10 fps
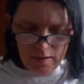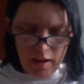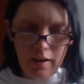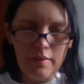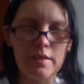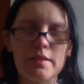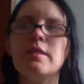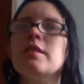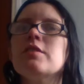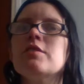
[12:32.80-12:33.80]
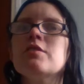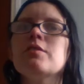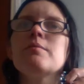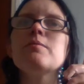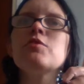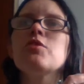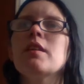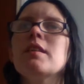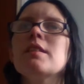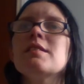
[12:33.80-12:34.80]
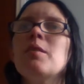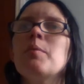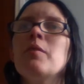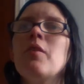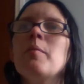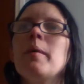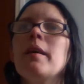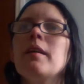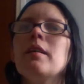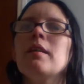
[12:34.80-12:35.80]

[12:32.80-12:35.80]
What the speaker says: going to de-string this and I'll be right back.